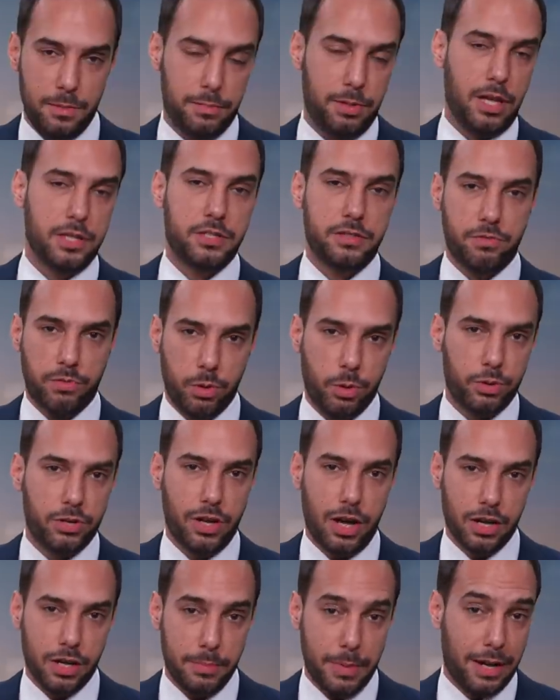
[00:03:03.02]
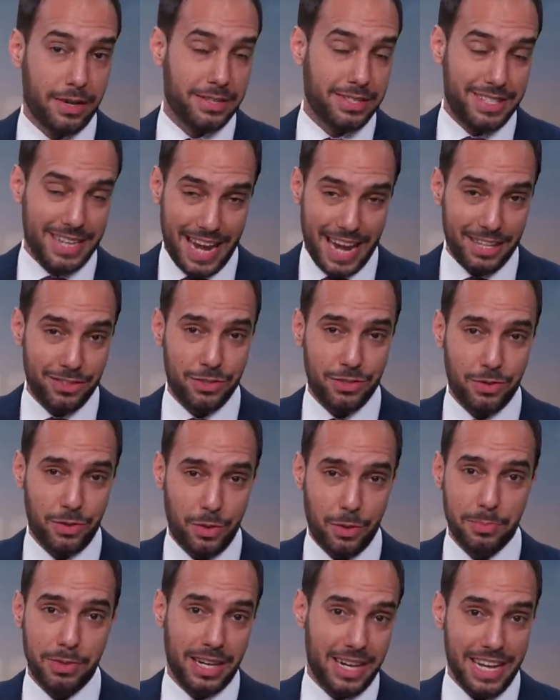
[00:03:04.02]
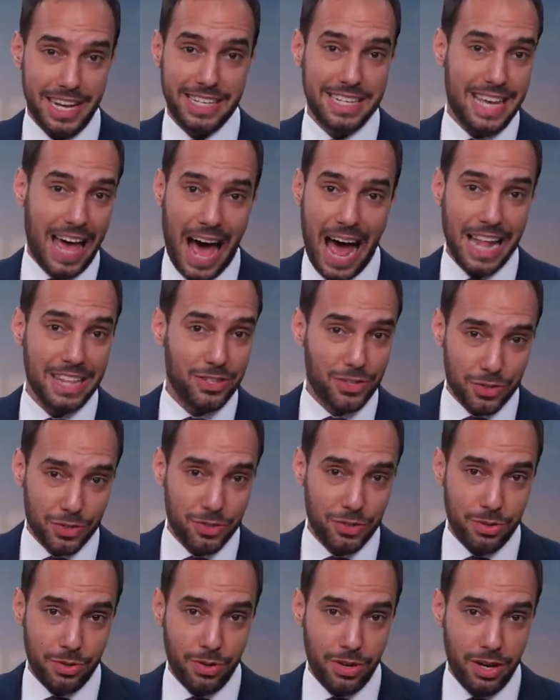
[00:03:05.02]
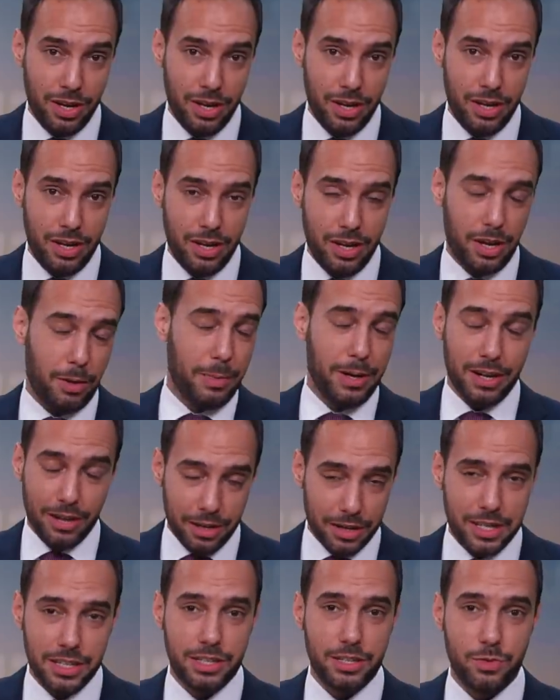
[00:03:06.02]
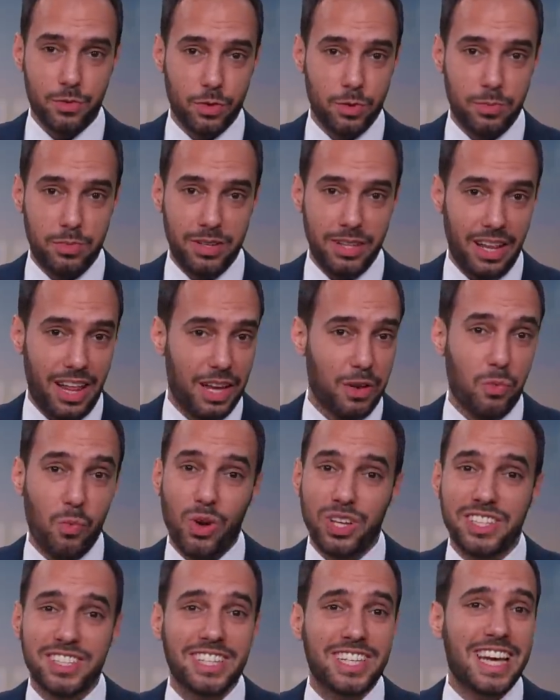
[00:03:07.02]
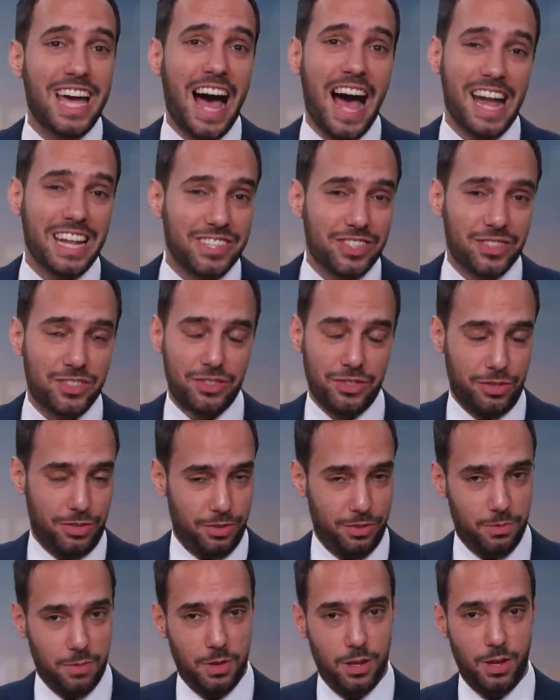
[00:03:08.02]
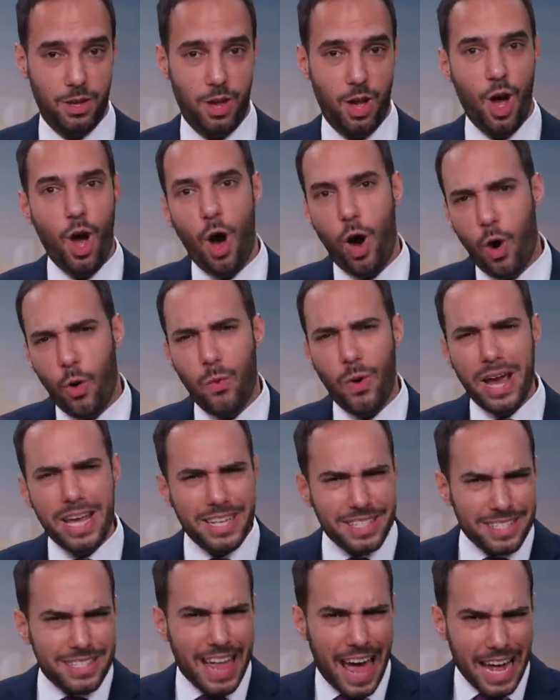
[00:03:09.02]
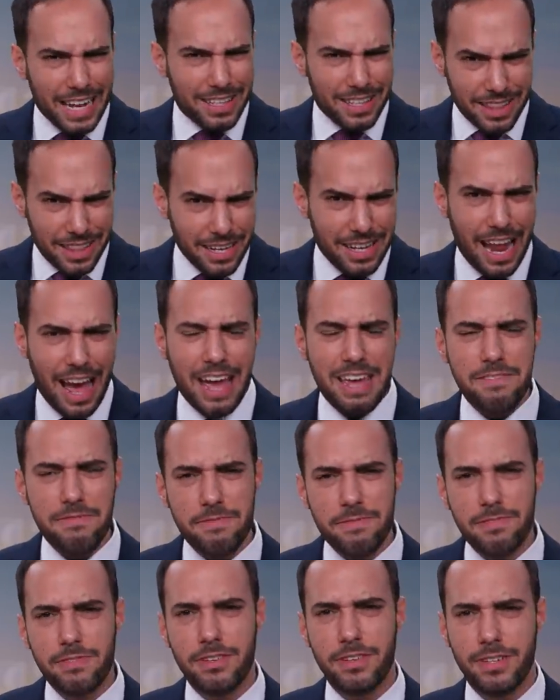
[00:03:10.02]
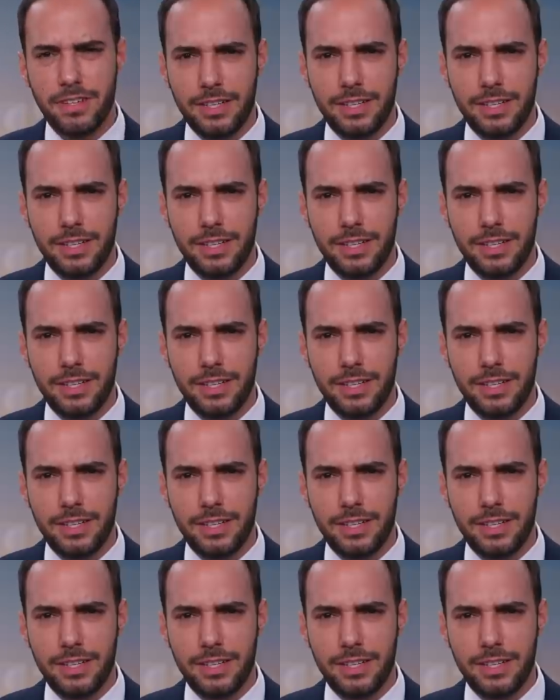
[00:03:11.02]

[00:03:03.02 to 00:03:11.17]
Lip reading: Plus, if we were talking about a sandstorm that hit Gansu, Americans would be like, what's a Gansu? Oh wait, is that the knife?